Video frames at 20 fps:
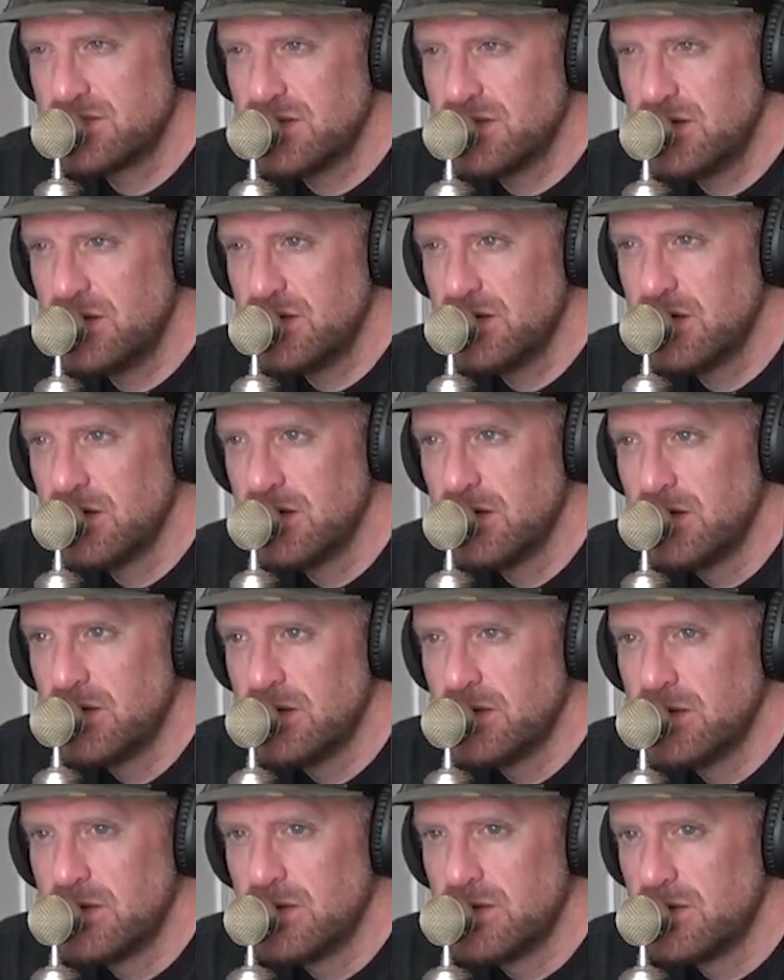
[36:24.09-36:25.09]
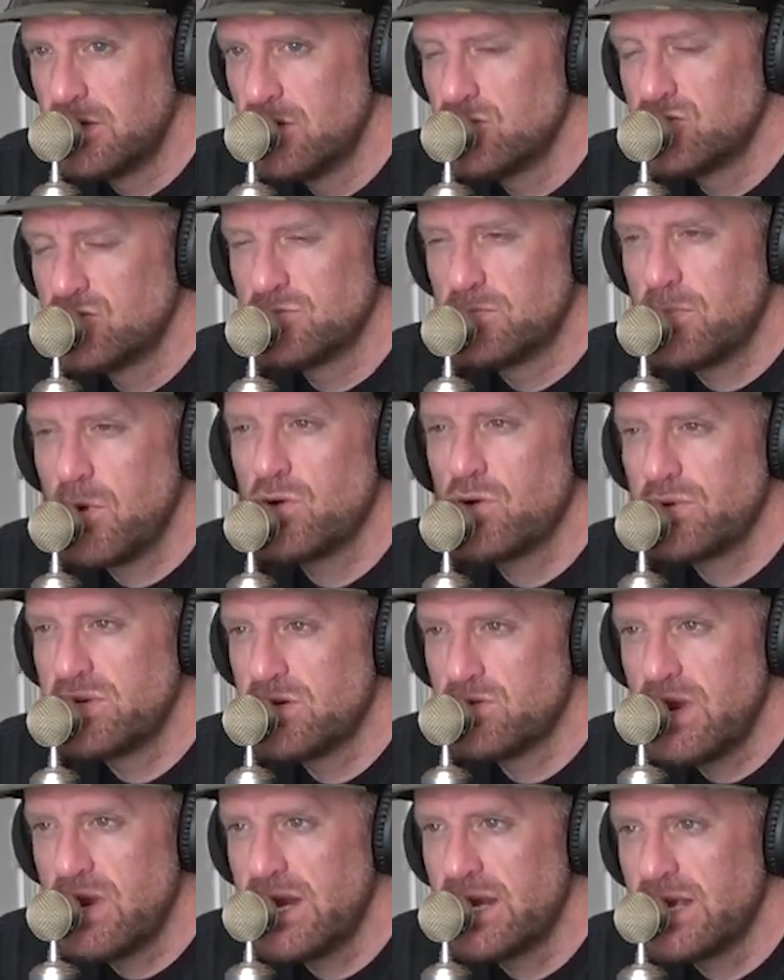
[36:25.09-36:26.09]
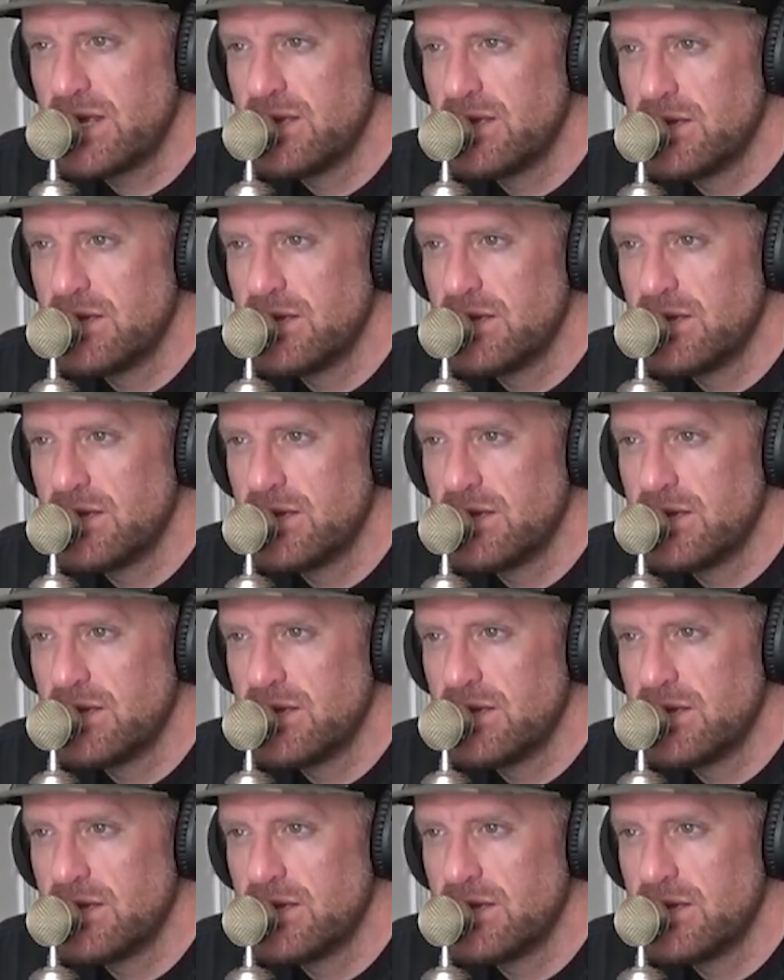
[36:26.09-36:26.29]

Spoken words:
there, dude, spar when you're ready.